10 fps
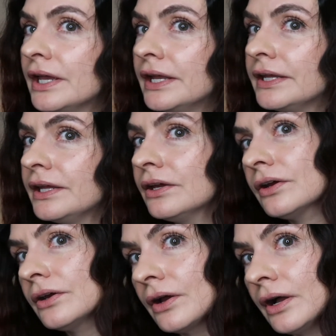and
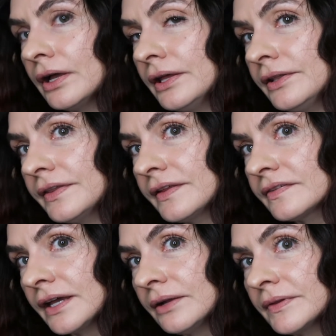here on the
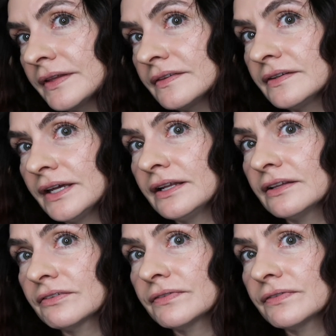side with It's a 10, it's